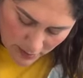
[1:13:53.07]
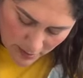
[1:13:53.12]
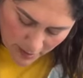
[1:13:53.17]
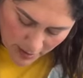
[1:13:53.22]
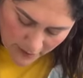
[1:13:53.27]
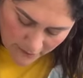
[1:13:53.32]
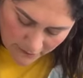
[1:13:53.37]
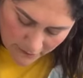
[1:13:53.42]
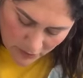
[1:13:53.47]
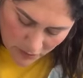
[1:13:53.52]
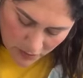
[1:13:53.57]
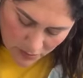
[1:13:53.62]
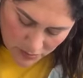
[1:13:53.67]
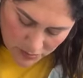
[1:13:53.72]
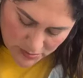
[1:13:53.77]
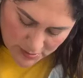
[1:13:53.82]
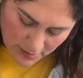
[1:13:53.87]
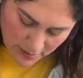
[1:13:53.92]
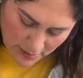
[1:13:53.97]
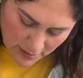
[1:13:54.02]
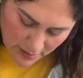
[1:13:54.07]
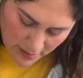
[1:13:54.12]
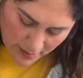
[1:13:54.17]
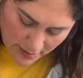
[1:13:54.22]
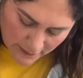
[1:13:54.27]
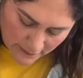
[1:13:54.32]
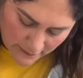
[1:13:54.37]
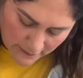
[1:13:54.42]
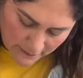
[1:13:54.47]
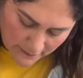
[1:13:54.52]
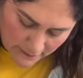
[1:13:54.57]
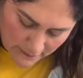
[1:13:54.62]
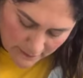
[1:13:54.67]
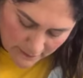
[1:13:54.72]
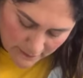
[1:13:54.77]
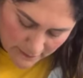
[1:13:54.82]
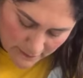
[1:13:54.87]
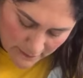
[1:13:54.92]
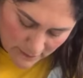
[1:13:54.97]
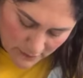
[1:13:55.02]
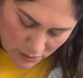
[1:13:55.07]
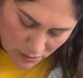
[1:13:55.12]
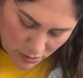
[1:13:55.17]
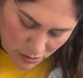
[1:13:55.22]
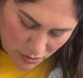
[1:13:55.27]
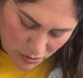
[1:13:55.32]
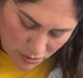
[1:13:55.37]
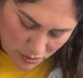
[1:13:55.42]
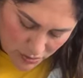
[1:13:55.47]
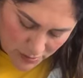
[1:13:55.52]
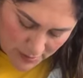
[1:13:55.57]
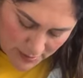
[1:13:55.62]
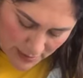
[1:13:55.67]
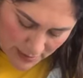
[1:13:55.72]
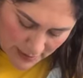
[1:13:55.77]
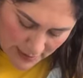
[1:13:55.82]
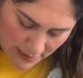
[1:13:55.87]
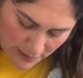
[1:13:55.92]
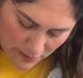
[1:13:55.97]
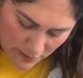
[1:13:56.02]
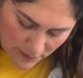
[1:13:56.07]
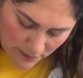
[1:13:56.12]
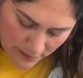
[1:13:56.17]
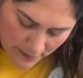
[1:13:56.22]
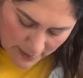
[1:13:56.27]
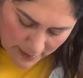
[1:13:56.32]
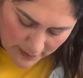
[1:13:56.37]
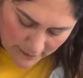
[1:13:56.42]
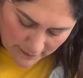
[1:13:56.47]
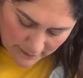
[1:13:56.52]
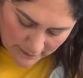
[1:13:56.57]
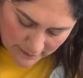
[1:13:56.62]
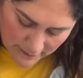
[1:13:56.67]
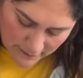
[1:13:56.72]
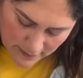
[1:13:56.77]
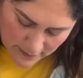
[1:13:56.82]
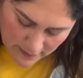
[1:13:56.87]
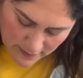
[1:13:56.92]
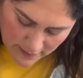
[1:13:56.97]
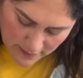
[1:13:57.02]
You don't have to use a lot, just use a little bit.